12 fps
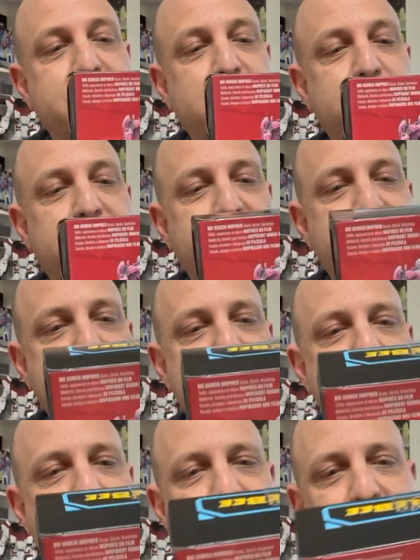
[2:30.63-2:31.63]
okay.
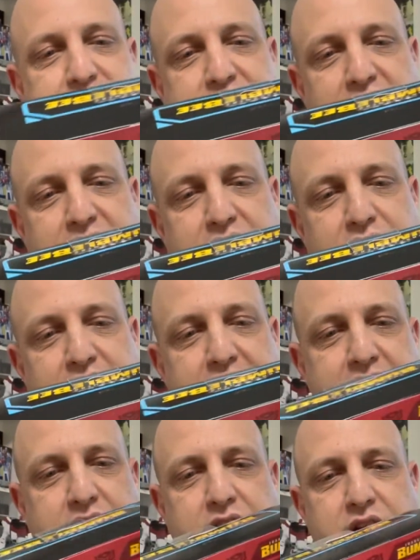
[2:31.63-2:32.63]
Yeah, she's got a little
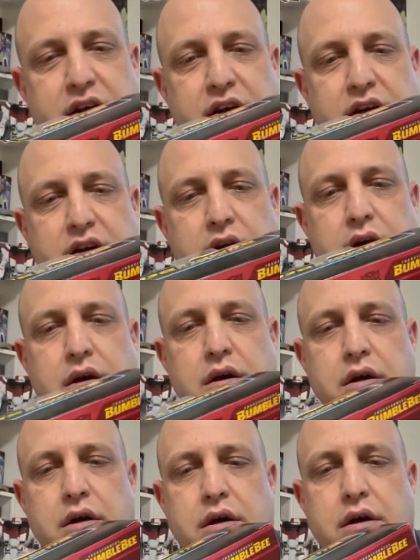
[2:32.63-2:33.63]
head.
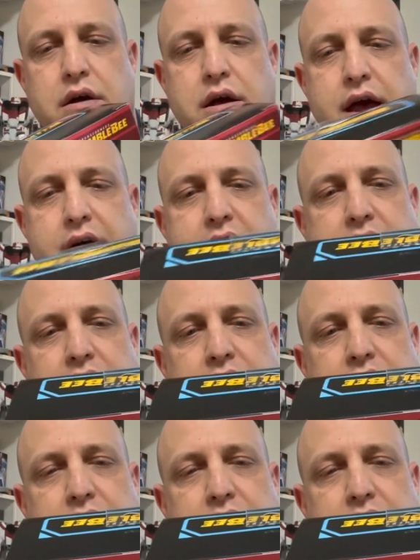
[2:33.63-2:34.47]
And